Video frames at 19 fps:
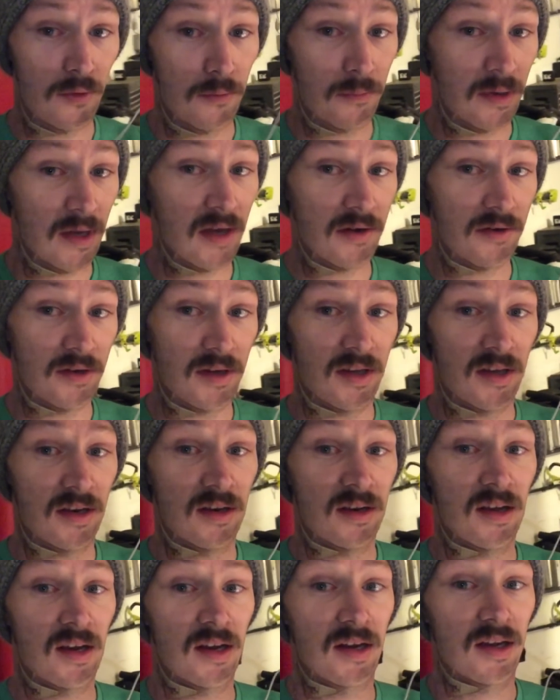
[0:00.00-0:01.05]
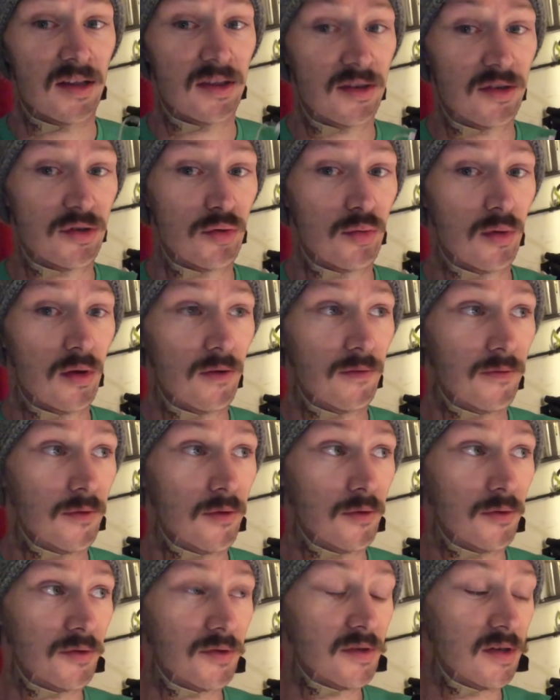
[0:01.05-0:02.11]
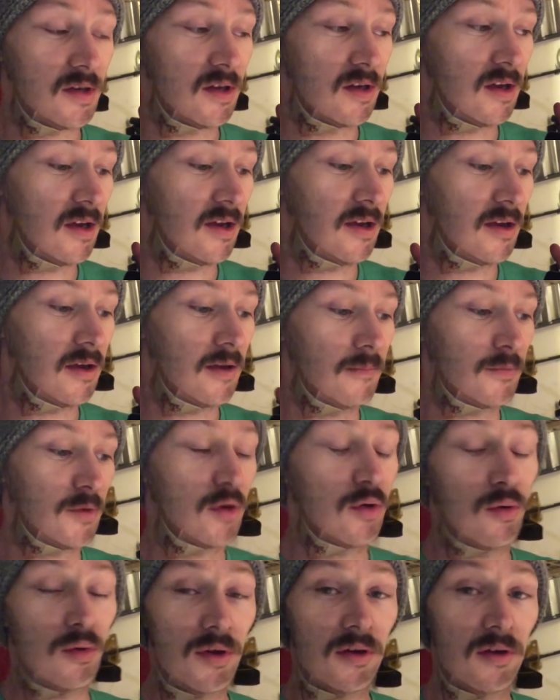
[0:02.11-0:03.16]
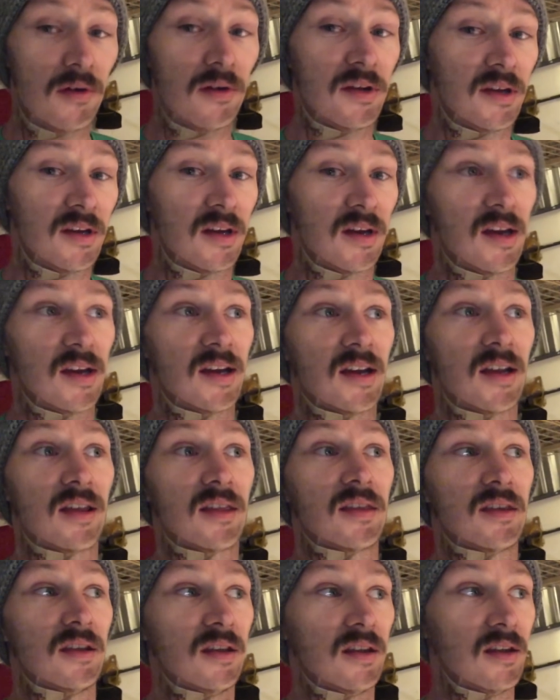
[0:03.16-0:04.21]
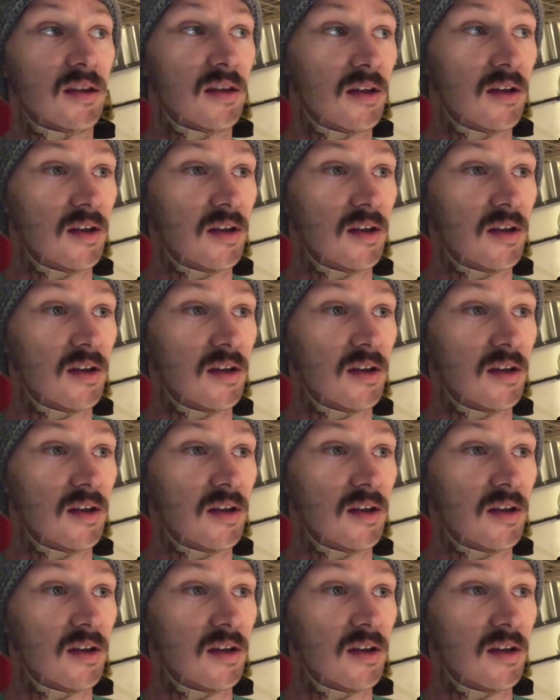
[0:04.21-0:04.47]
battery in, I got the 12-volt coil in, I got the